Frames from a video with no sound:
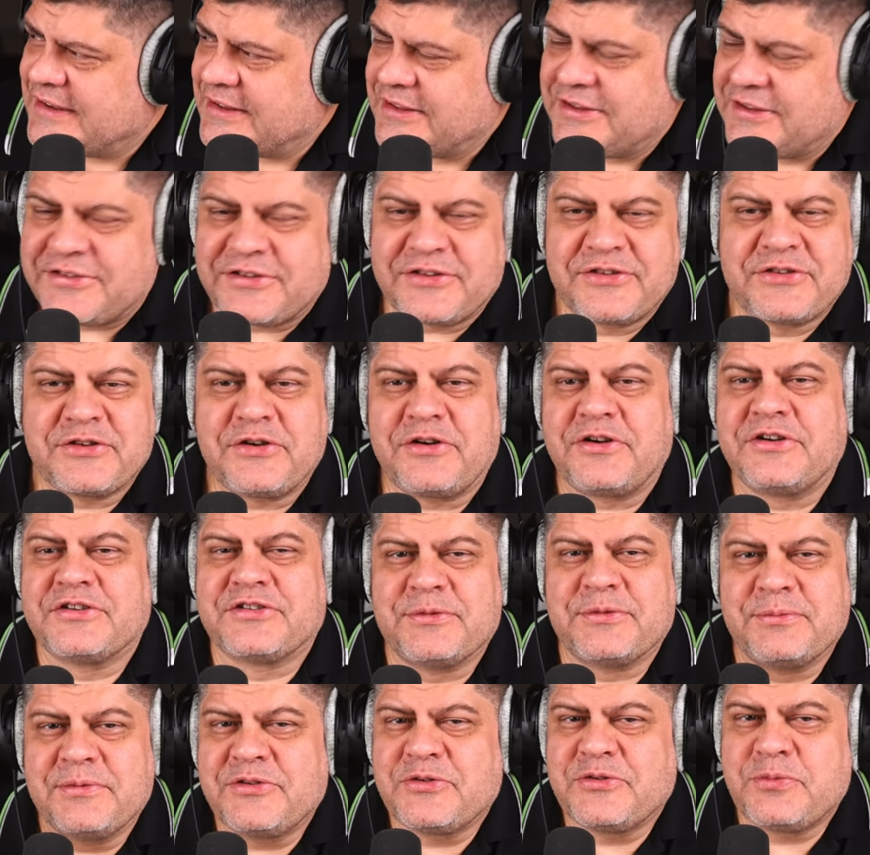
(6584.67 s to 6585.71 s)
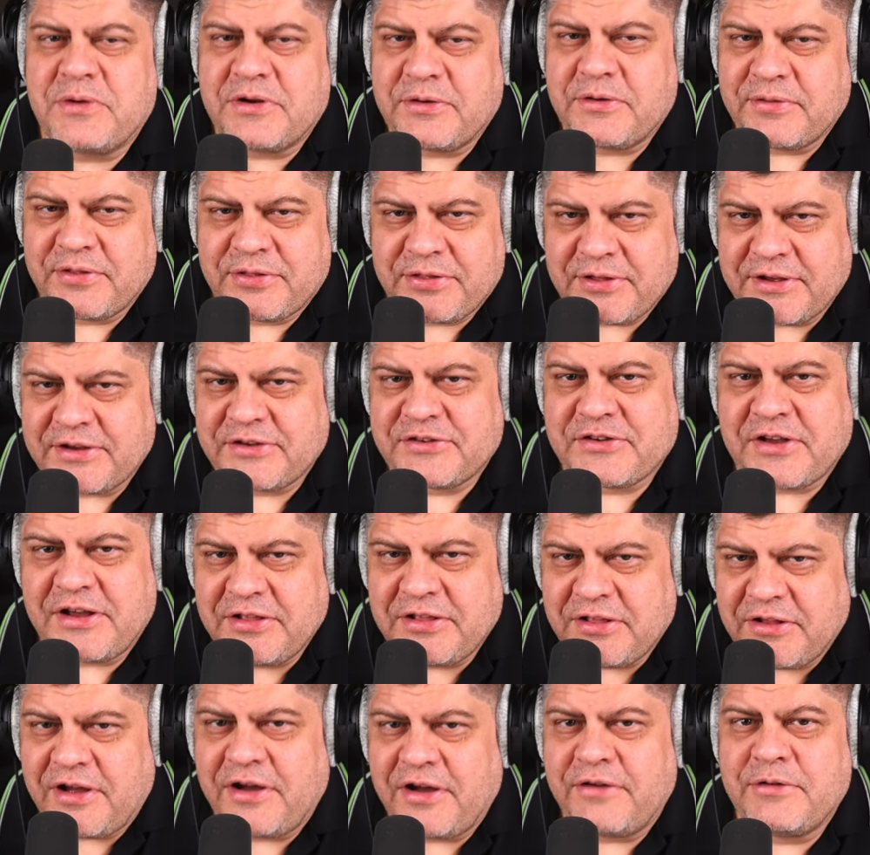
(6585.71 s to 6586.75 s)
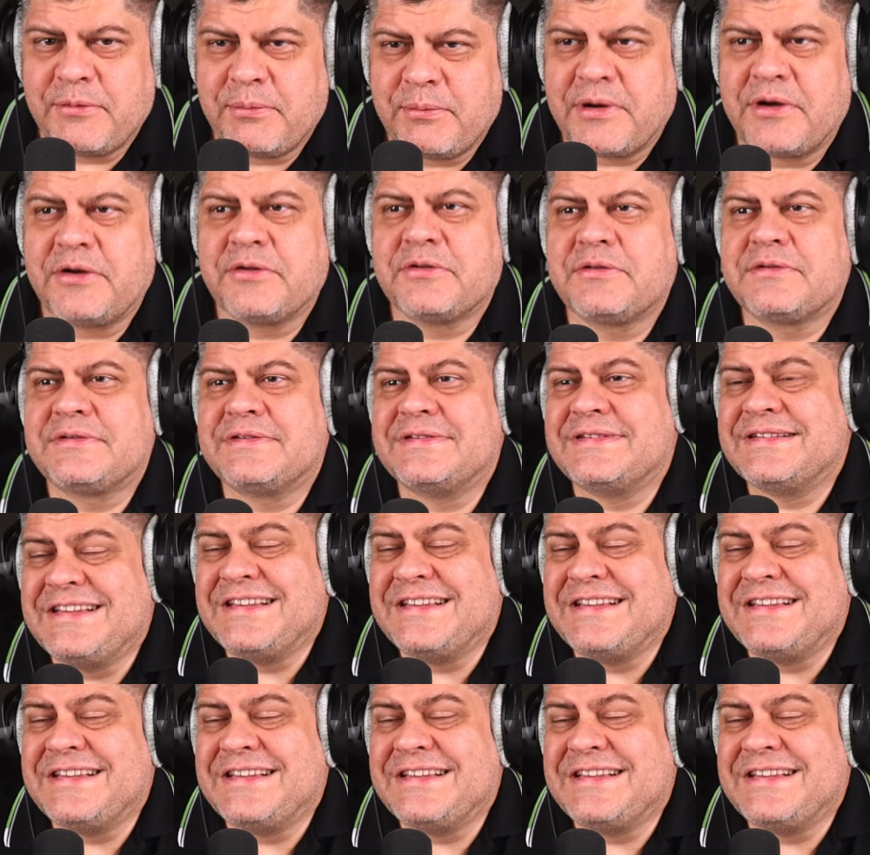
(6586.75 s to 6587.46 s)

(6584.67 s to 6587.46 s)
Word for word: This is awesome. This is one of the things I love about